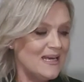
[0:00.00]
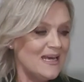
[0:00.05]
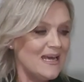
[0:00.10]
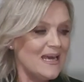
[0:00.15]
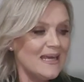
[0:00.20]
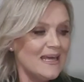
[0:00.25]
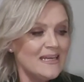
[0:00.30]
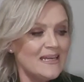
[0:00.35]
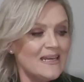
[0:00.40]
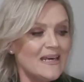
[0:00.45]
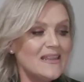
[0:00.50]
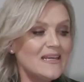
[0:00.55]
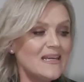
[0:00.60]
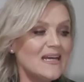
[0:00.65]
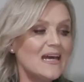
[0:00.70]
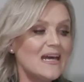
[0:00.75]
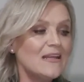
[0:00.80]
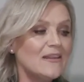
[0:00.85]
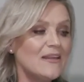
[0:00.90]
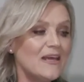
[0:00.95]
And another
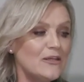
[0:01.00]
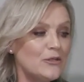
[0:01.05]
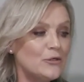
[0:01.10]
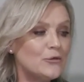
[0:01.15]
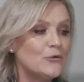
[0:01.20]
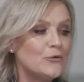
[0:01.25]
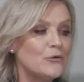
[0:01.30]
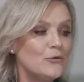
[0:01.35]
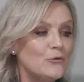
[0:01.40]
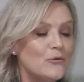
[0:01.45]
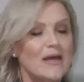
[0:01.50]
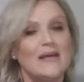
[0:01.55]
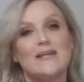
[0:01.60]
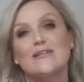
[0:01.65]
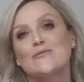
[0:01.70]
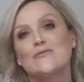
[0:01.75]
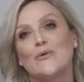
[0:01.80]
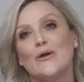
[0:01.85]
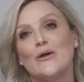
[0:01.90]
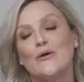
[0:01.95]
colour that you could look at as
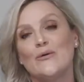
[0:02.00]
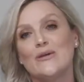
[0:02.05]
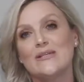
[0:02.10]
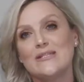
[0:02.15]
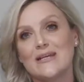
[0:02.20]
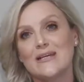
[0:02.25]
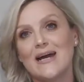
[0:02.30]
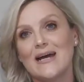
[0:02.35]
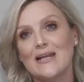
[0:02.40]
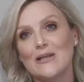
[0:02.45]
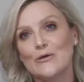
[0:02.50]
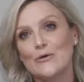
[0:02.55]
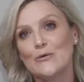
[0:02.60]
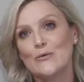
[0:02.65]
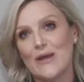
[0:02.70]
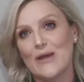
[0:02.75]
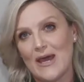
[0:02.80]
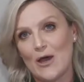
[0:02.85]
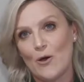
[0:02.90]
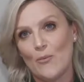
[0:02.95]
well is a colour called
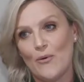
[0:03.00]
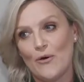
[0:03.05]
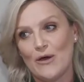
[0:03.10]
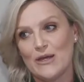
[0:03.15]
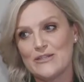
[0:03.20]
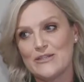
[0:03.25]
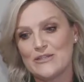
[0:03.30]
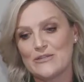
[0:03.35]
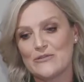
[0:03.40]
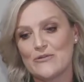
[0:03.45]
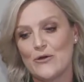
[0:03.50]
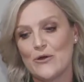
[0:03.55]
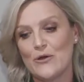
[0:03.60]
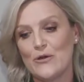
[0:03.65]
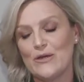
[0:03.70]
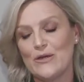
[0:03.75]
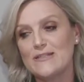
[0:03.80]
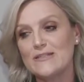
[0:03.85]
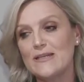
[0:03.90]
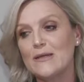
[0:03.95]
Alpine Snow.
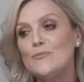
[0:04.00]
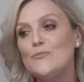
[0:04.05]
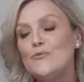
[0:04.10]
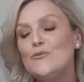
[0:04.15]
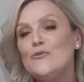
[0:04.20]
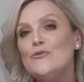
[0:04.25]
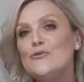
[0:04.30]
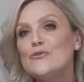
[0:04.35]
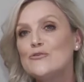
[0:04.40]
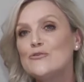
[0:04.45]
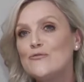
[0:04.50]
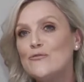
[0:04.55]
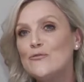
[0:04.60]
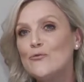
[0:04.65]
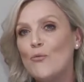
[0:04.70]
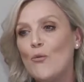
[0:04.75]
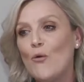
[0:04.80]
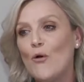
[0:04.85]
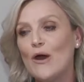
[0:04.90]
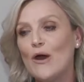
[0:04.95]
It's a beautiful
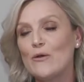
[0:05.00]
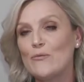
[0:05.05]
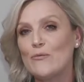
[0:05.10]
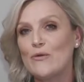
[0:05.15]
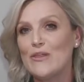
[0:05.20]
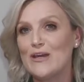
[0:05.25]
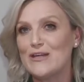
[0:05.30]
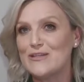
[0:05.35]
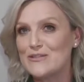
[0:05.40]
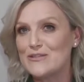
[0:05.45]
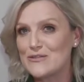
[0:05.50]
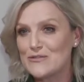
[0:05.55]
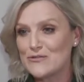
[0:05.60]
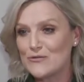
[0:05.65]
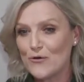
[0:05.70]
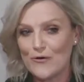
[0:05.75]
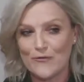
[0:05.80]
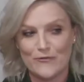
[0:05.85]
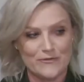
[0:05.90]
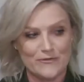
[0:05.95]
white with a
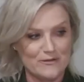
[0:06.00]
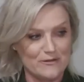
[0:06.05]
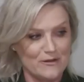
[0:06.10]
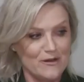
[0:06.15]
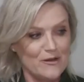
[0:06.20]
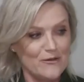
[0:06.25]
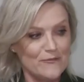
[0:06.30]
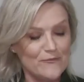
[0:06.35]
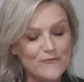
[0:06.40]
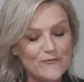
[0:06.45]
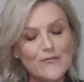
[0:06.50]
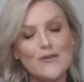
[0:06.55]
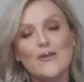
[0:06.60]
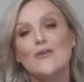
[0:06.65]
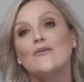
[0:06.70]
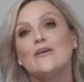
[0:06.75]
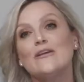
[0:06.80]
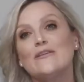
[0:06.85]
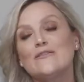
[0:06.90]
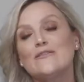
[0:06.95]
soft,
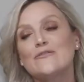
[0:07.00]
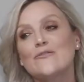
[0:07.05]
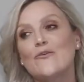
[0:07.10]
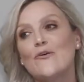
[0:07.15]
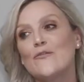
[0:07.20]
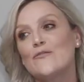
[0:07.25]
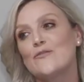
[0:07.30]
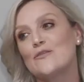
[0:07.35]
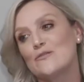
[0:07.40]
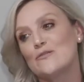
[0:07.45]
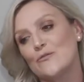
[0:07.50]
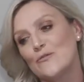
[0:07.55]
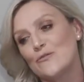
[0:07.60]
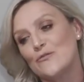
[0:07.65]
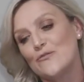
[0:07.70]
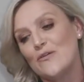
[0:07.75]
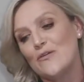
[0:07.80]
very soft sort of